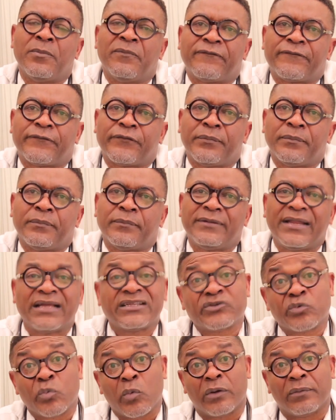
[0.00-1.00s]
come from.
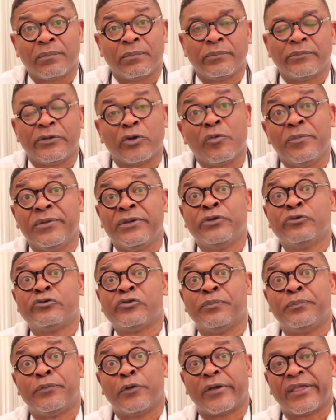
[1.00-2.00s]
That's one. It could be due
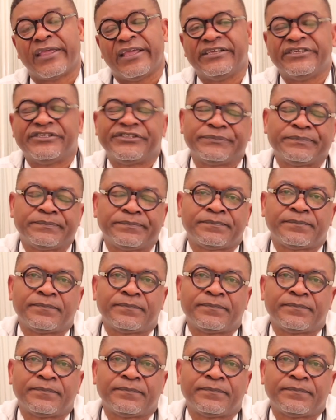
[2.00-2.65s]
to blockage.